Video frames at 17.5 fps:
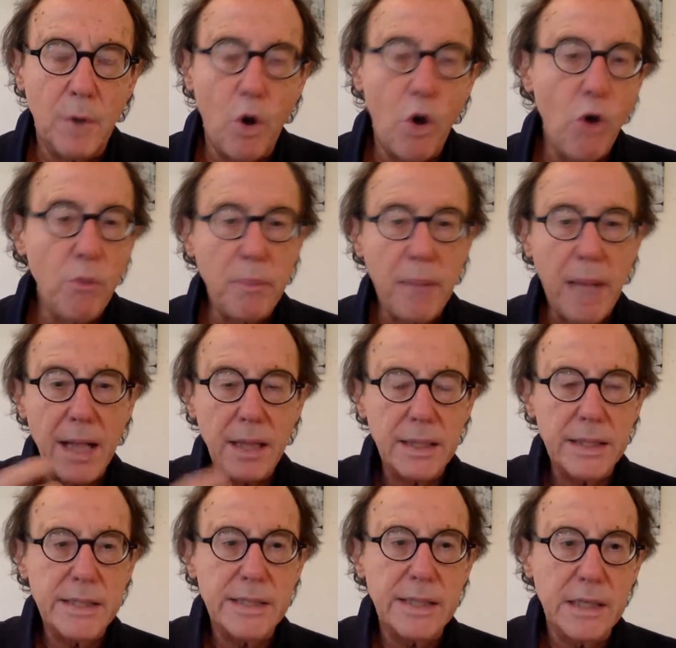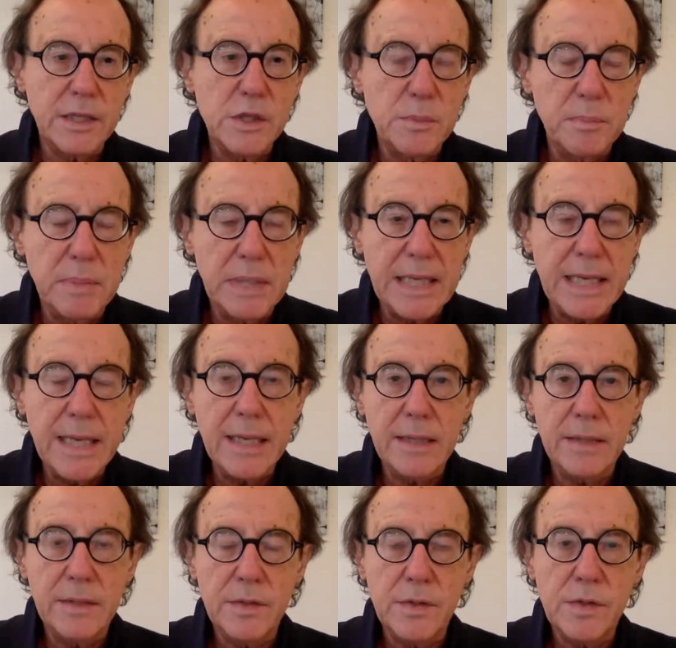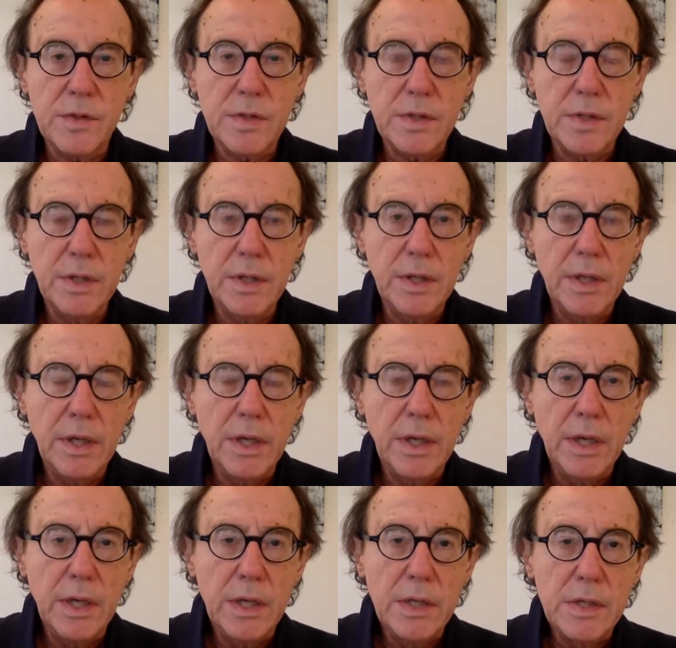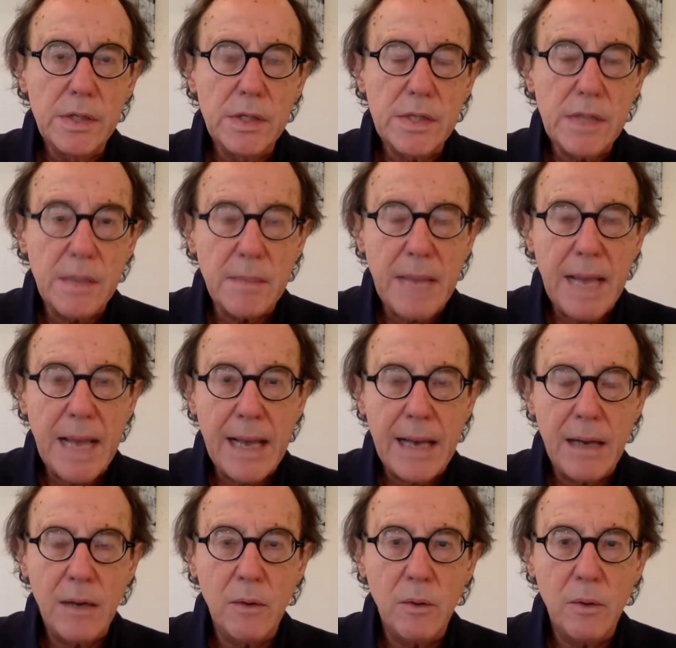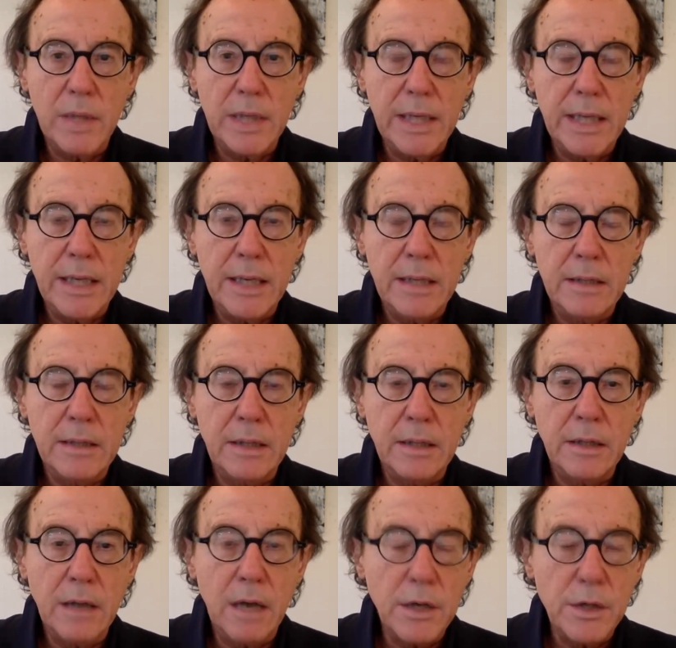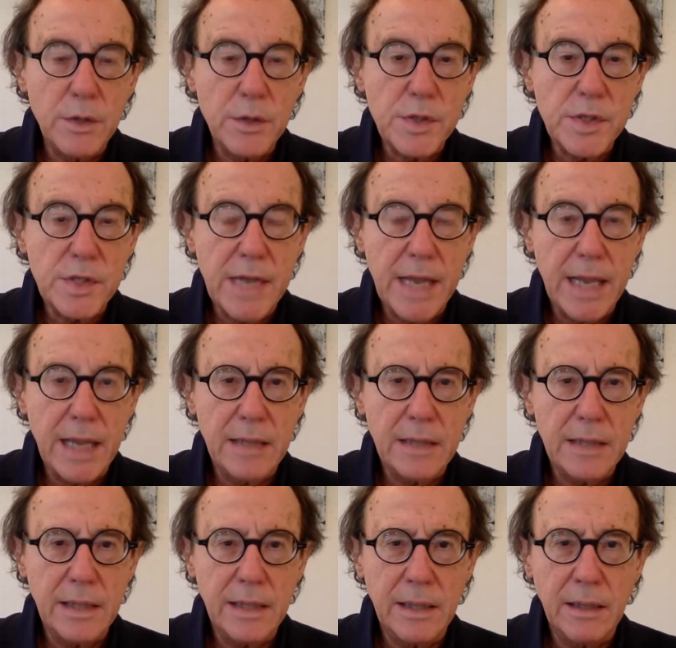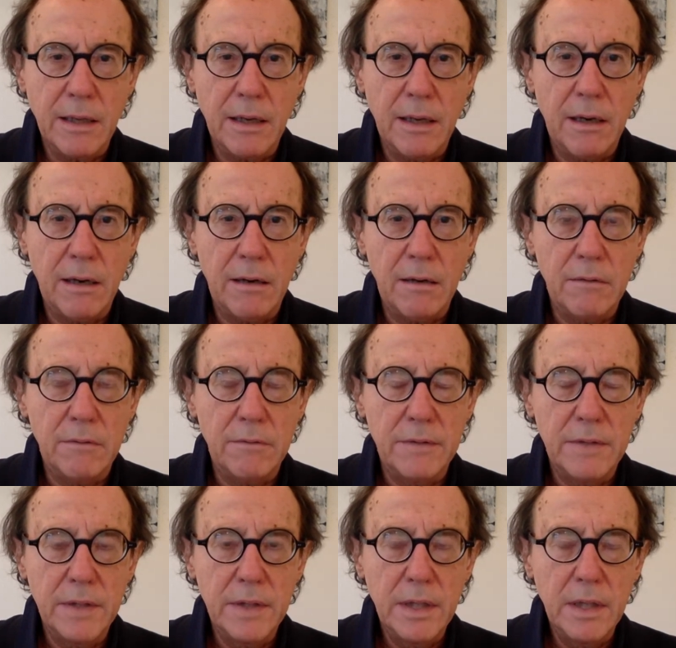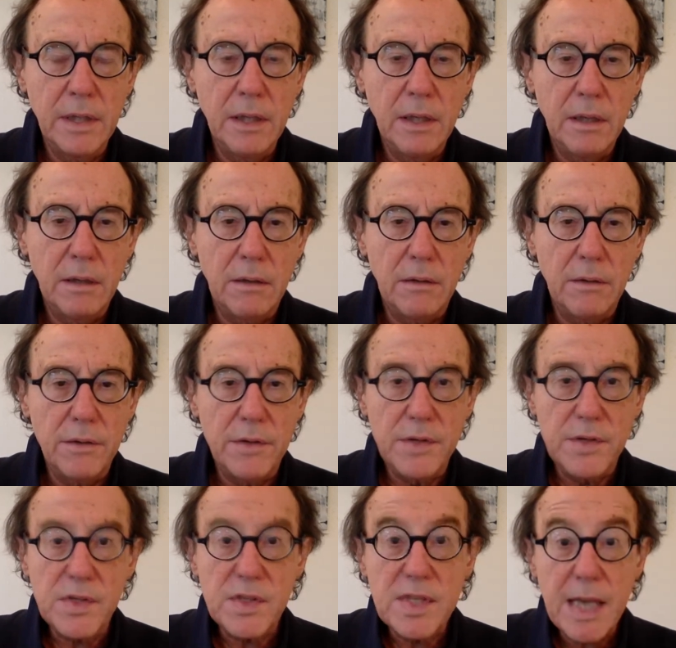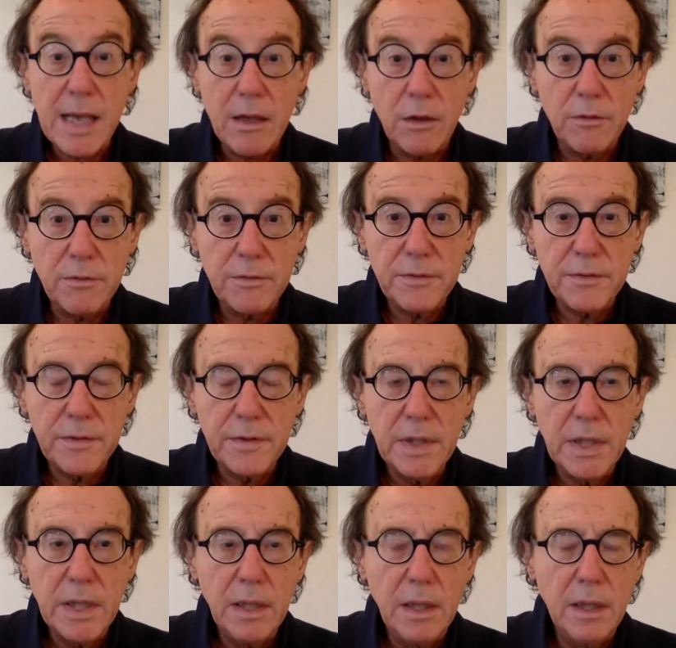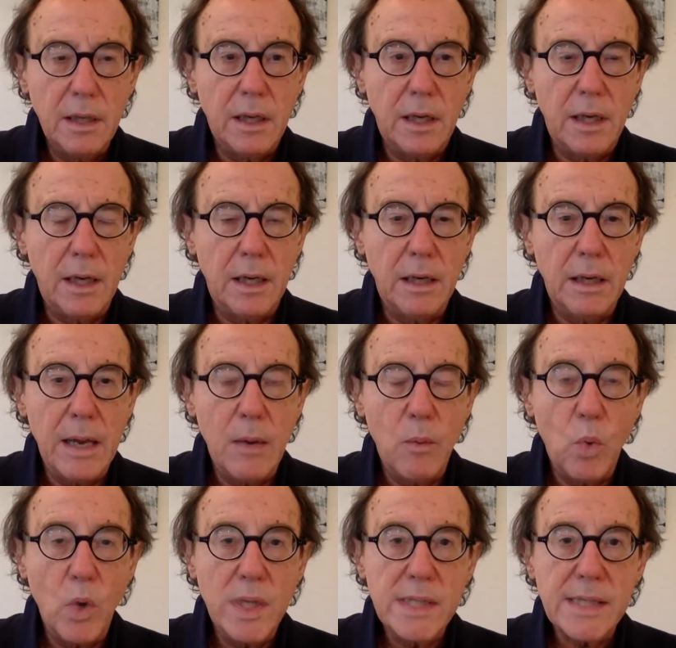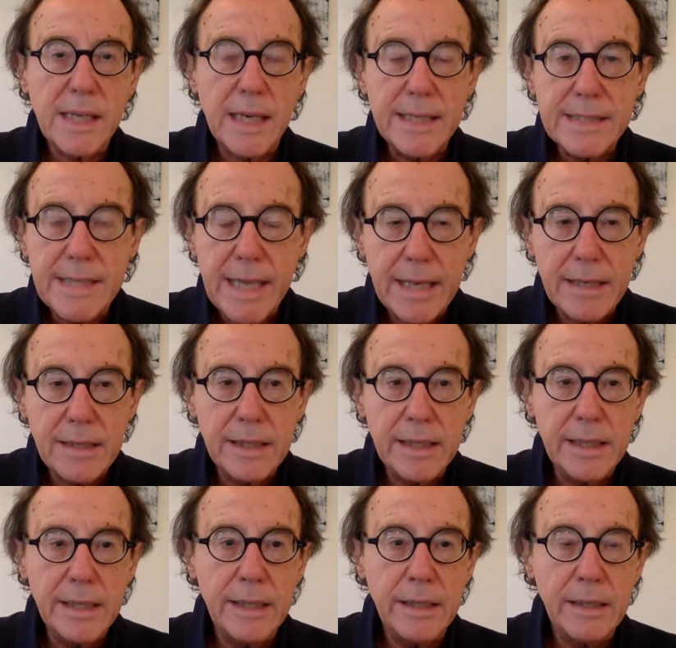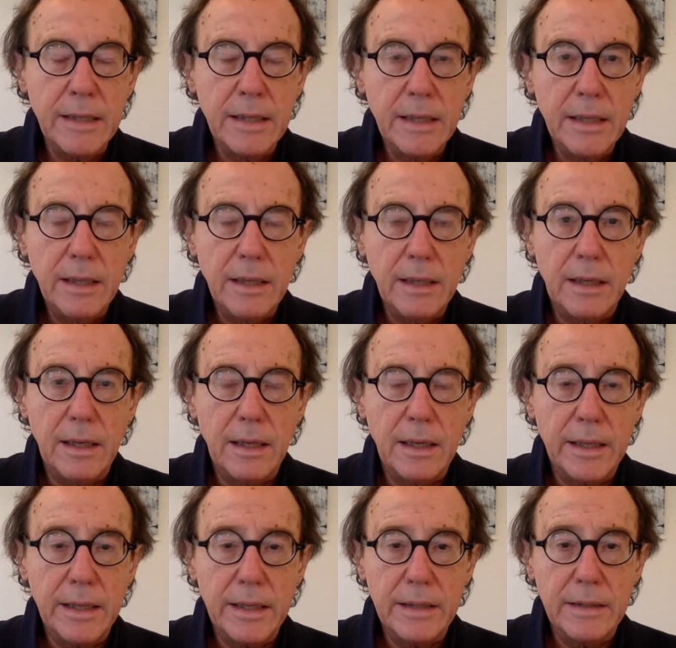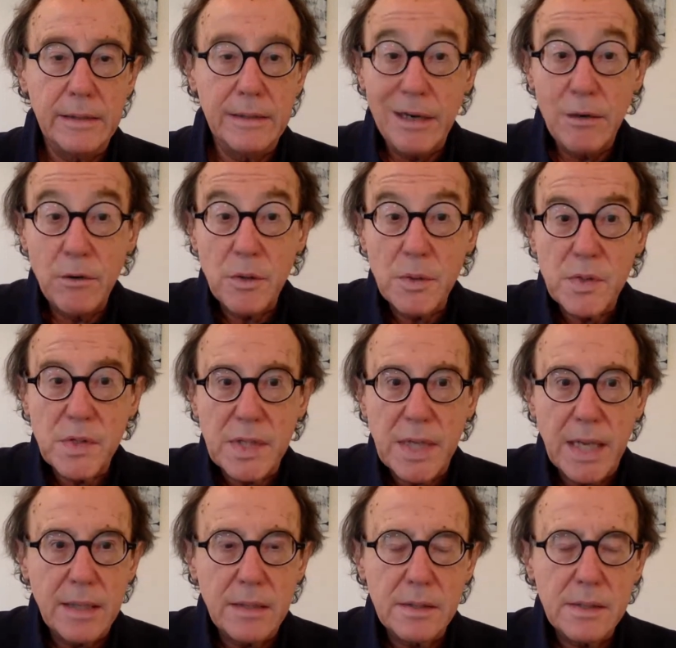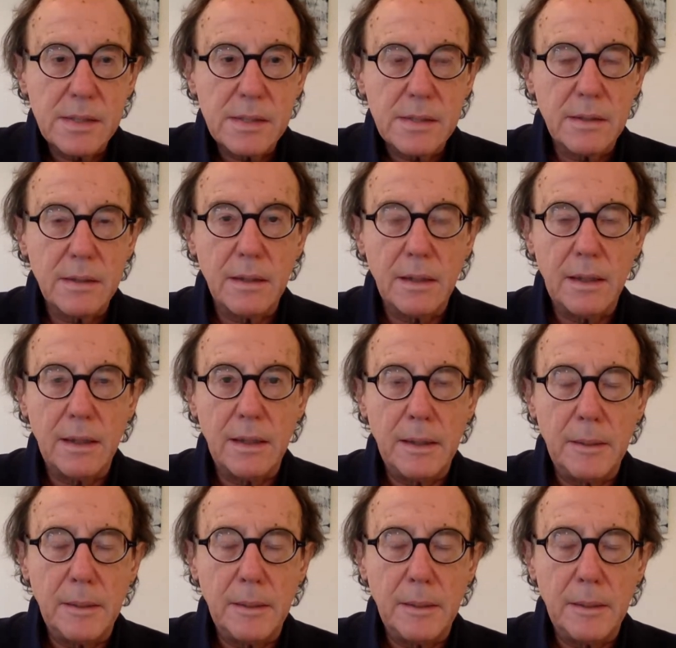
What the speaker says: all politics begins somehow in an understanding of the self and one's identity in a narrow sense,